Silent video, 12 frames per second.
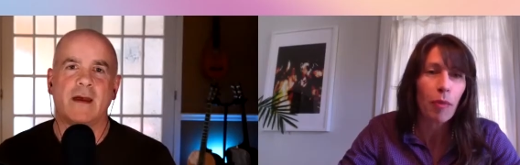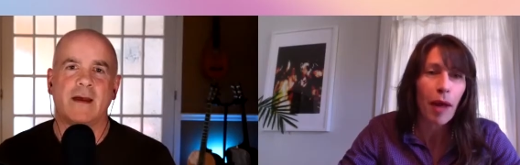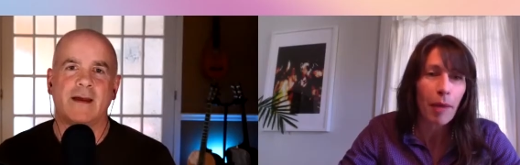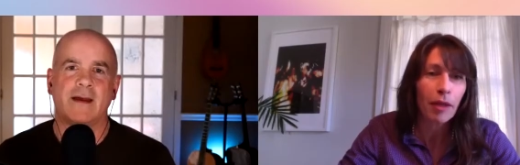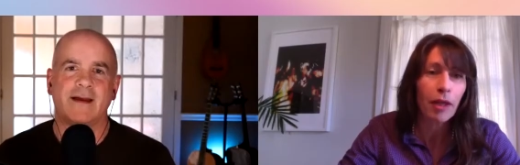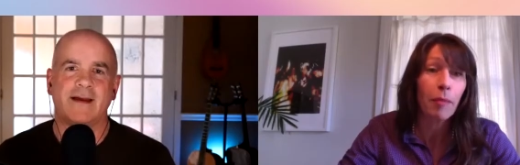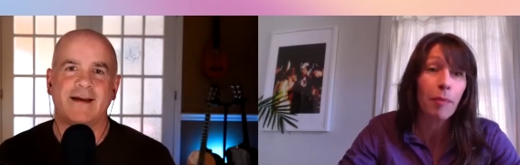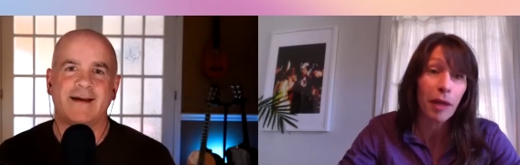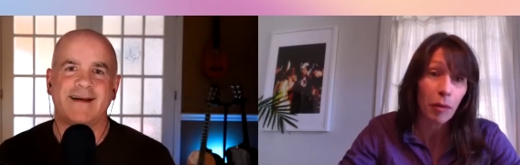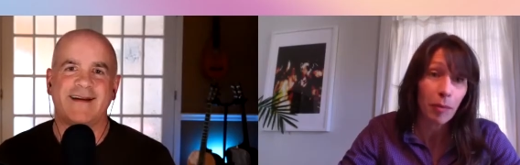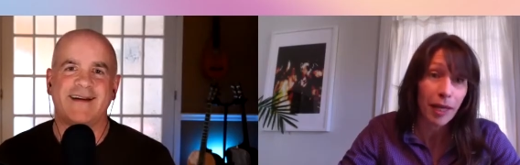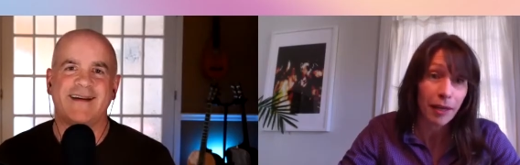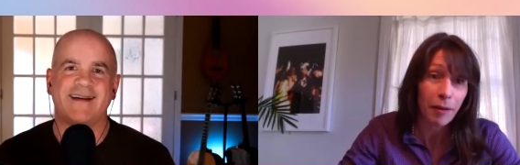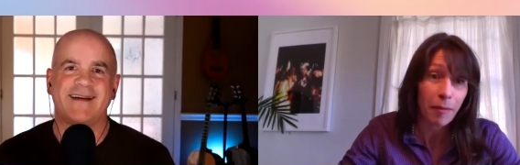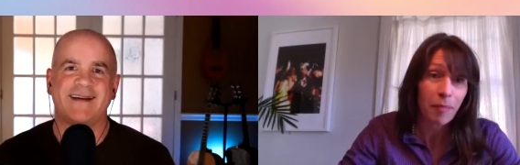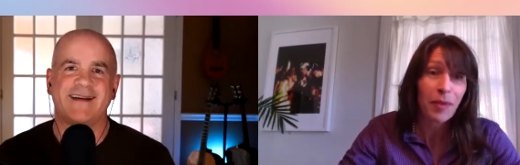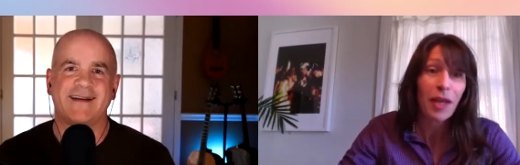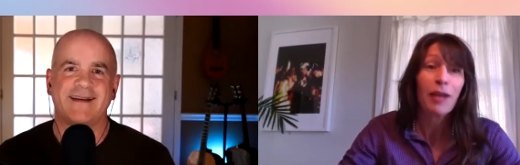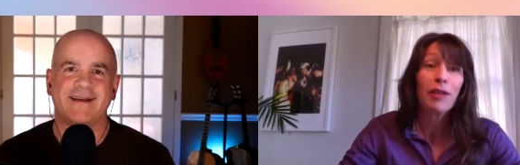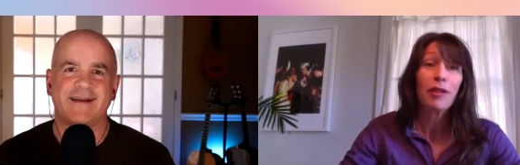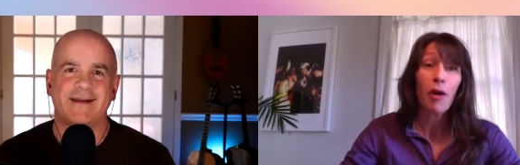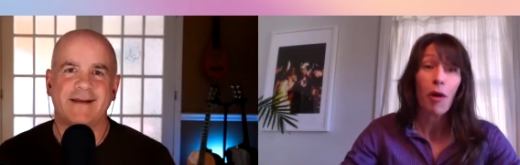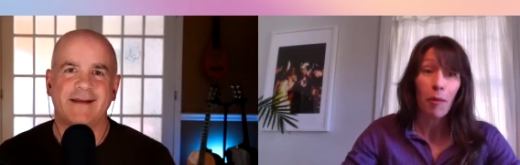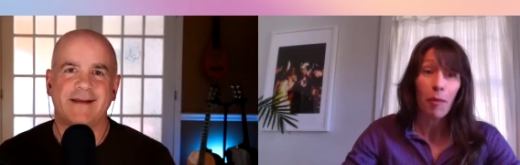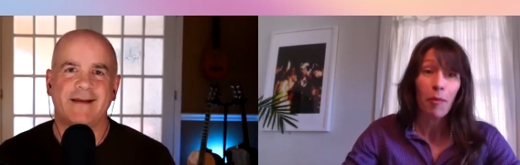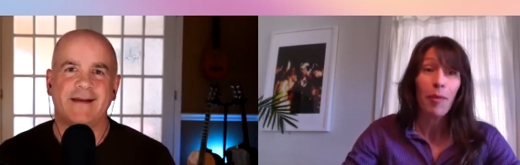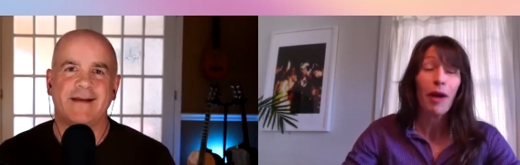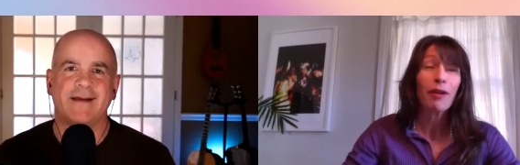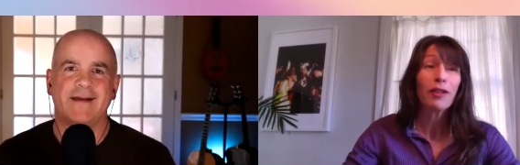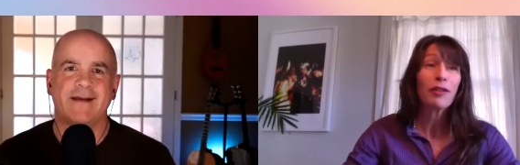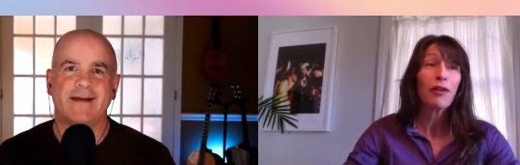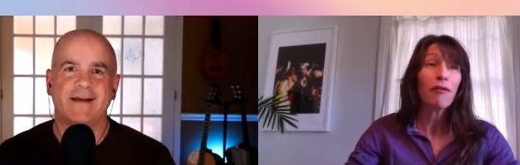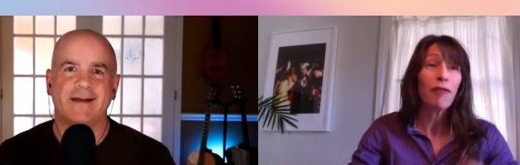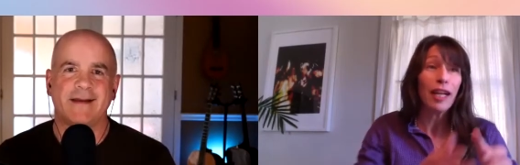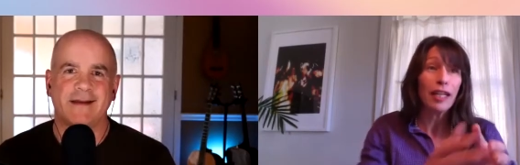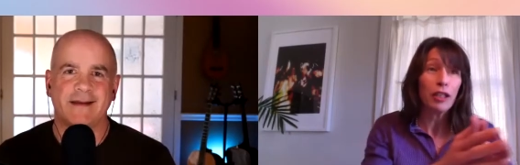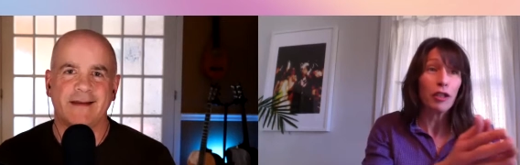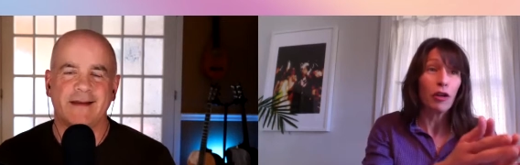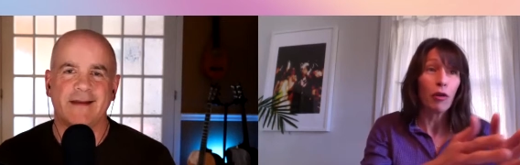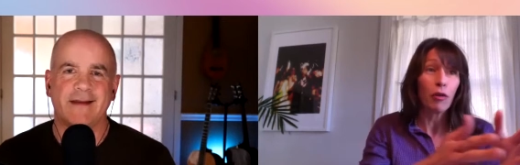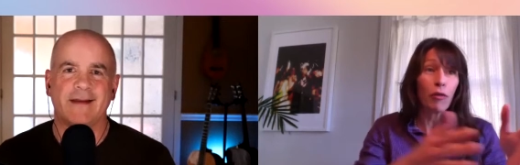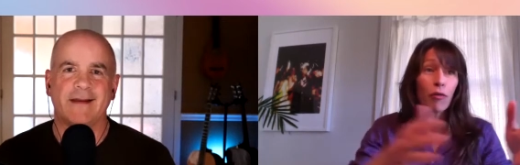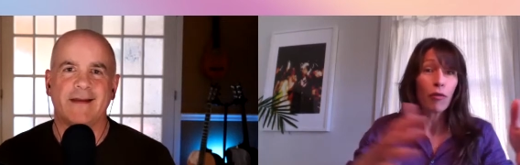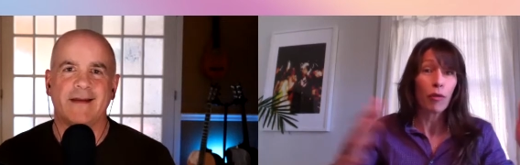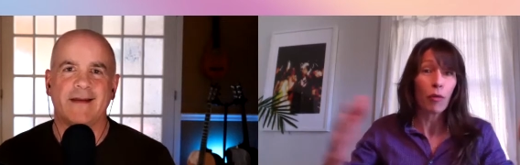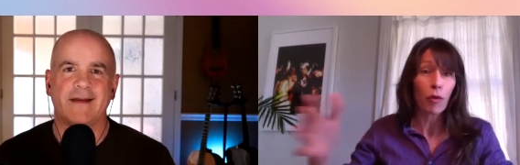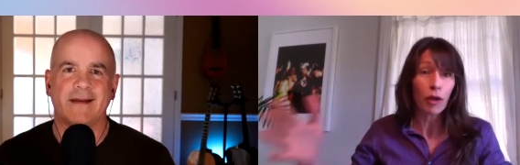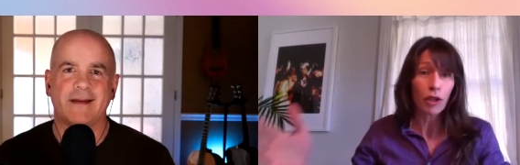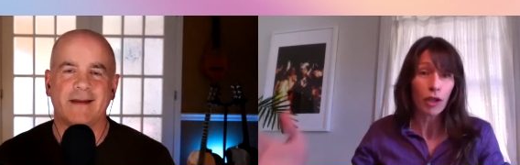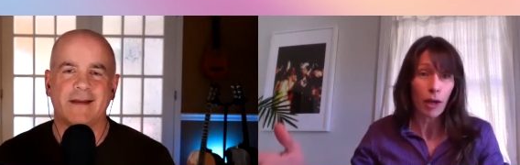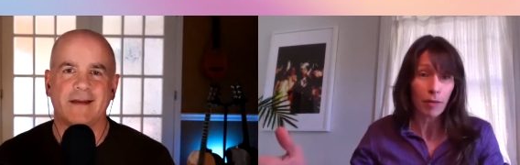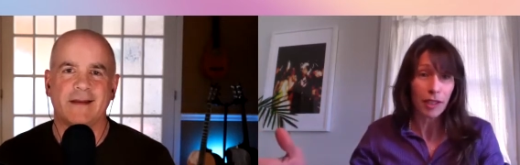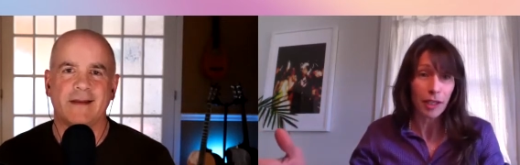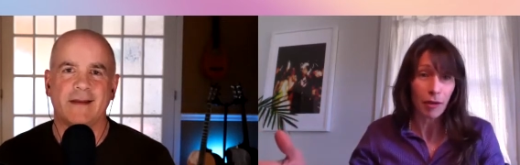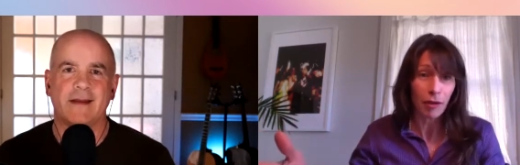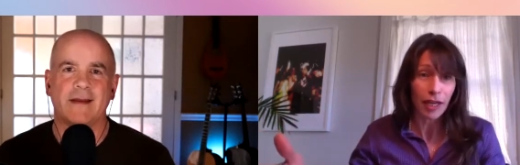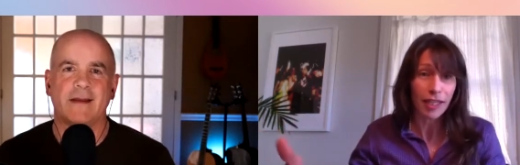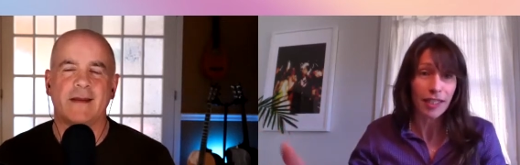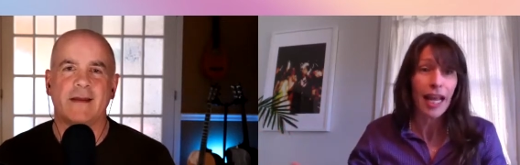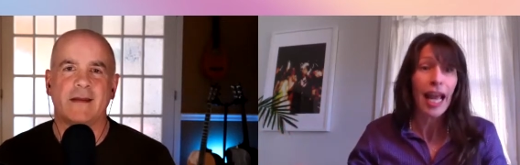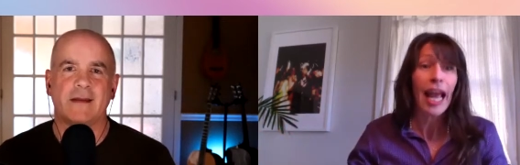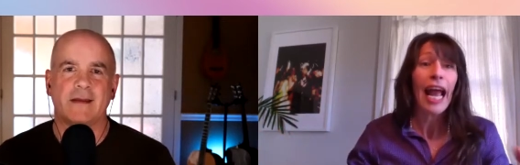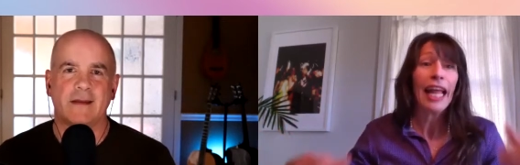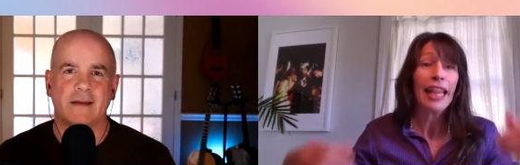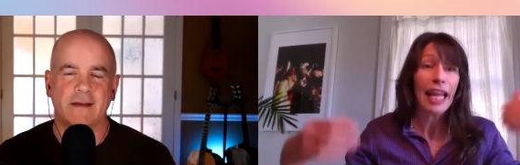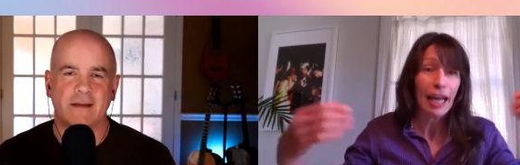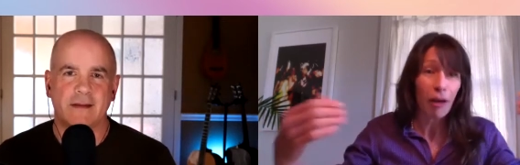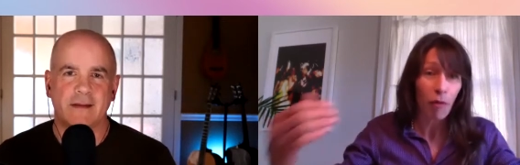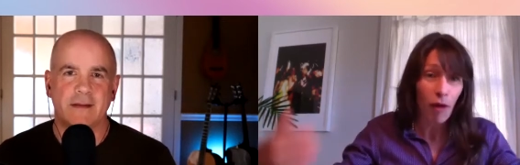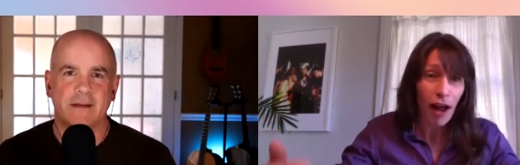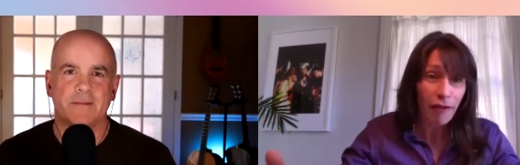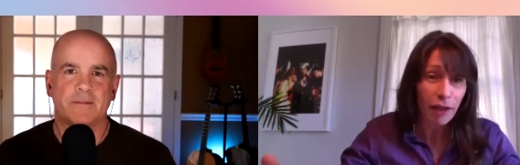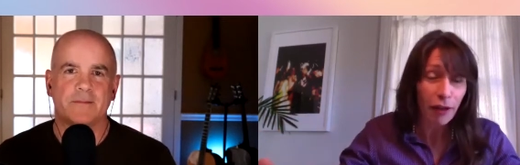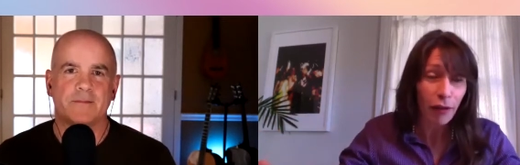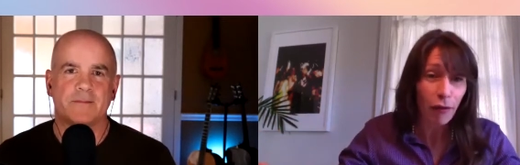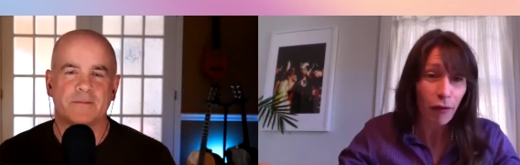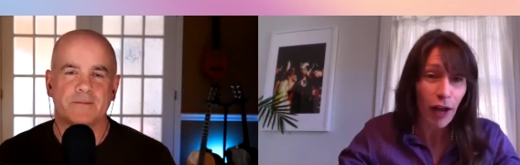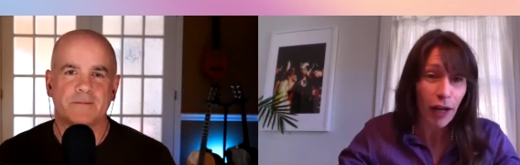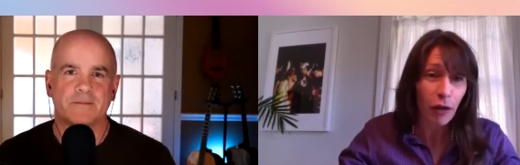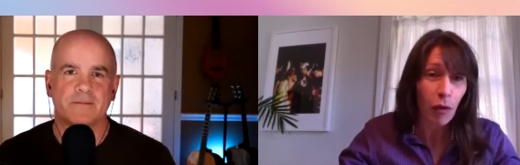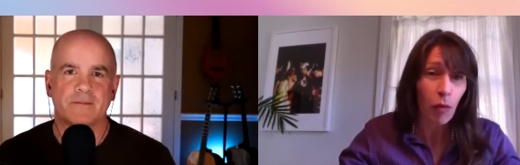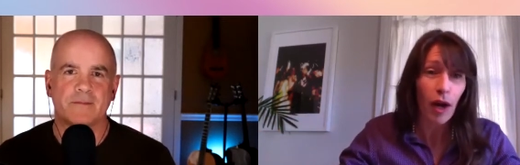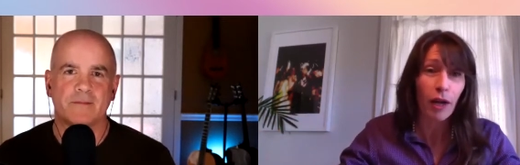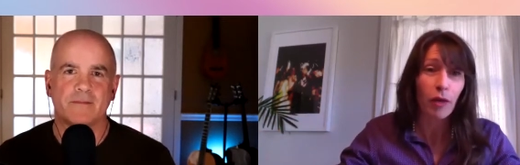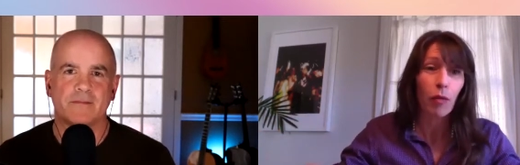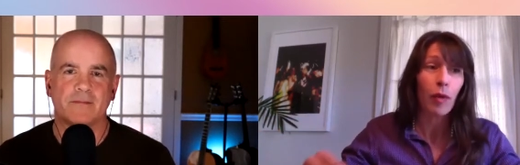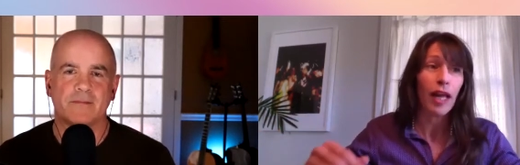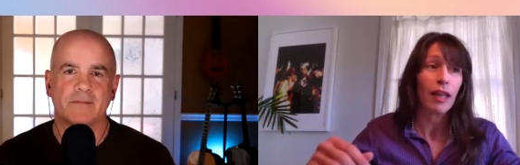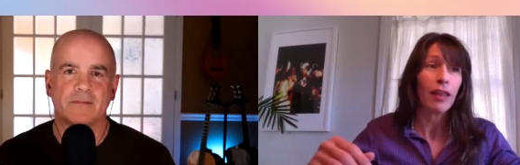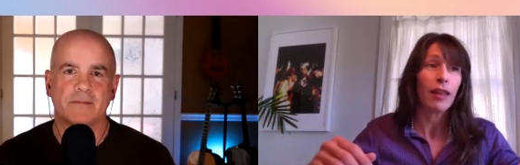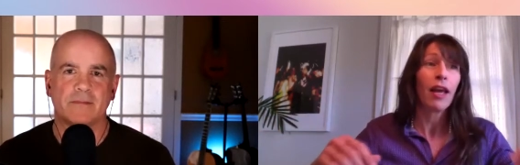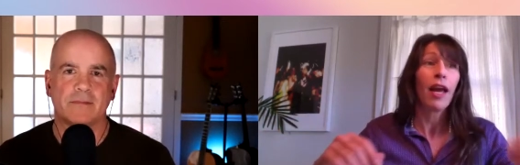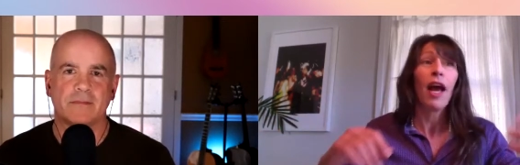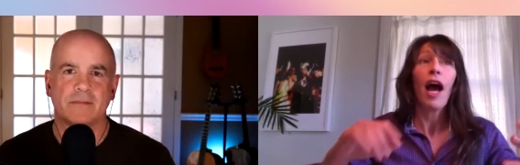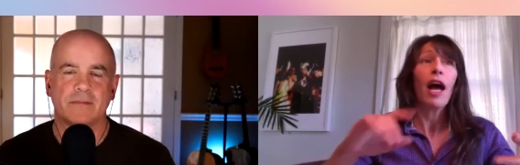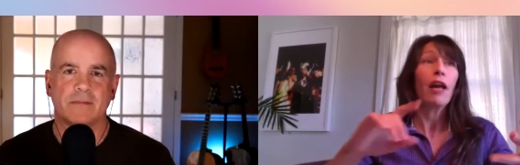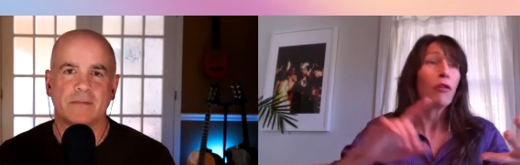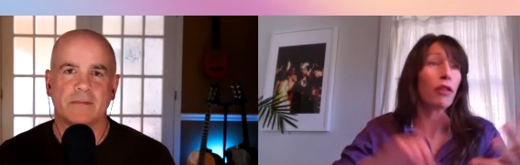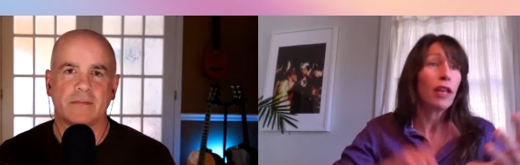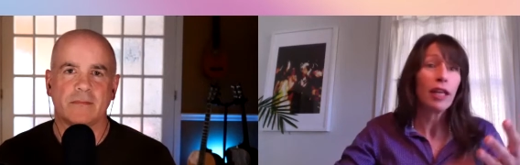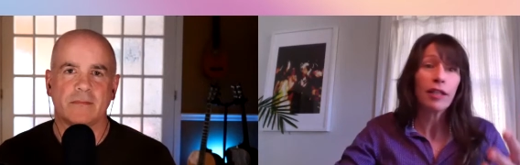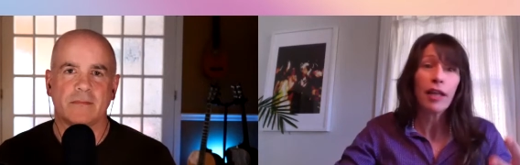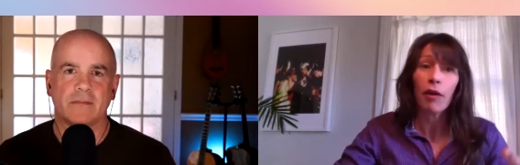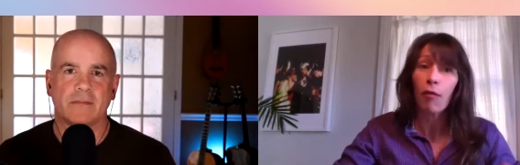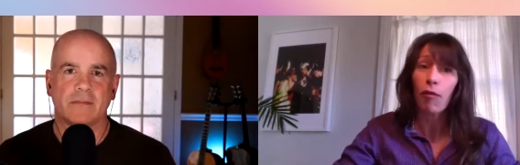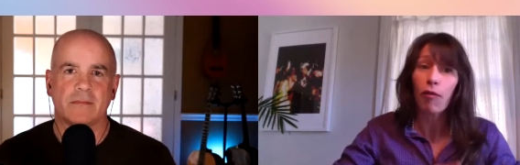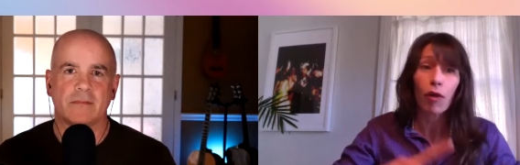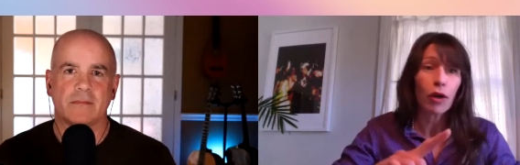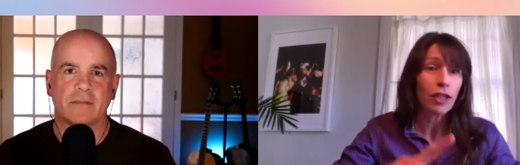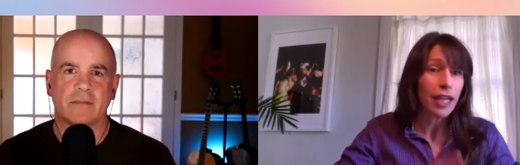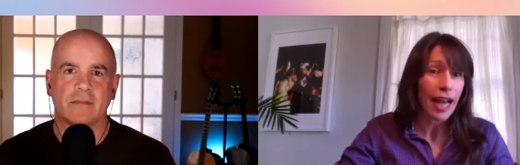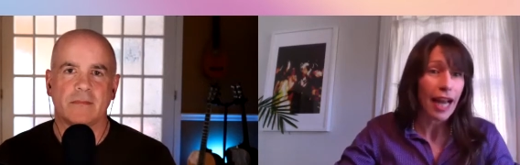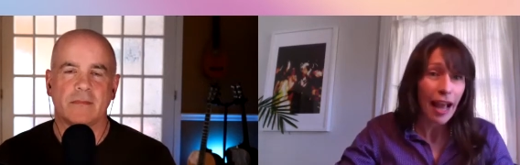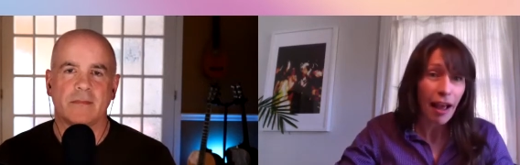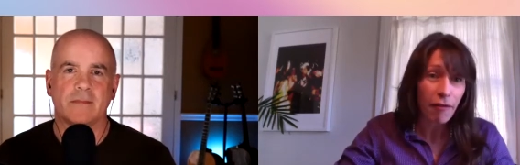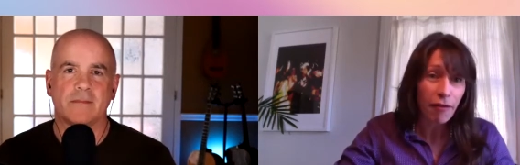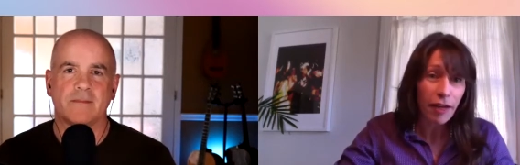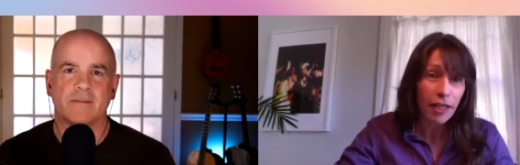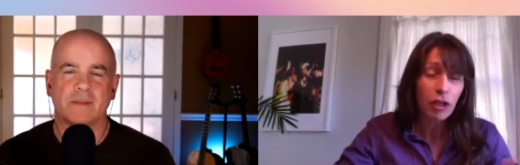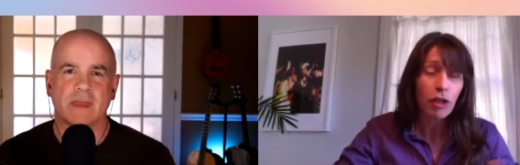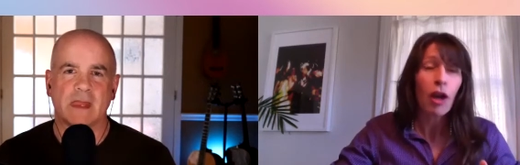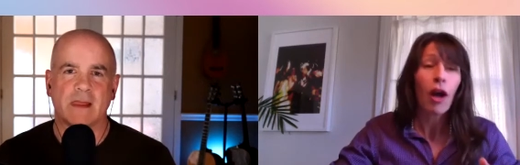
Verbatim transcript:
Speaker 1: Pamela Mitelman. So parents are invited to go through the workshop series and then arrive at this final one with either things that have worked and haven't,